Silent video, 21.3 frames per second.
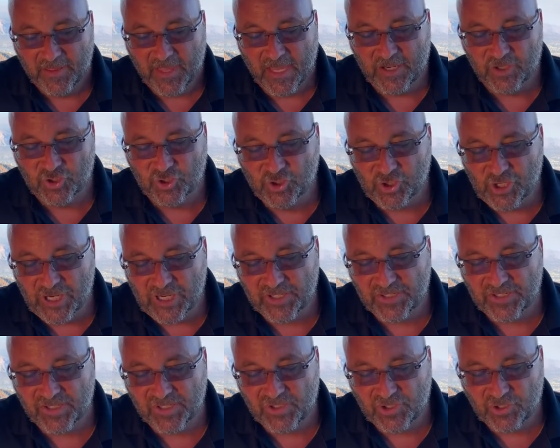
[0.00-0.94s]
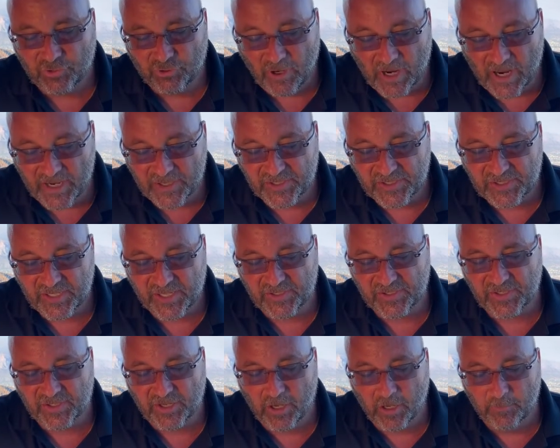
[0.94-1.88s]
that Jesus Christ
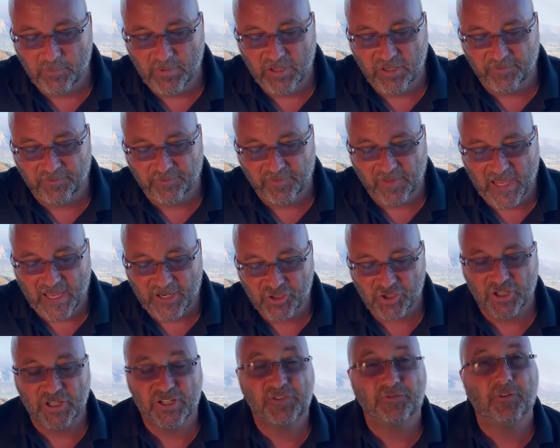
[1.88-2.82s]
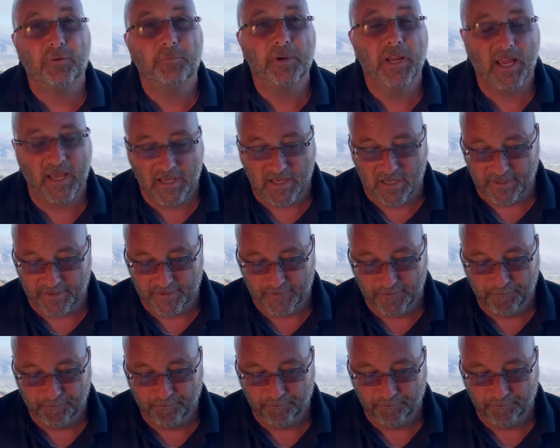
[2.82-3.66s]
has come in the flesh is from God.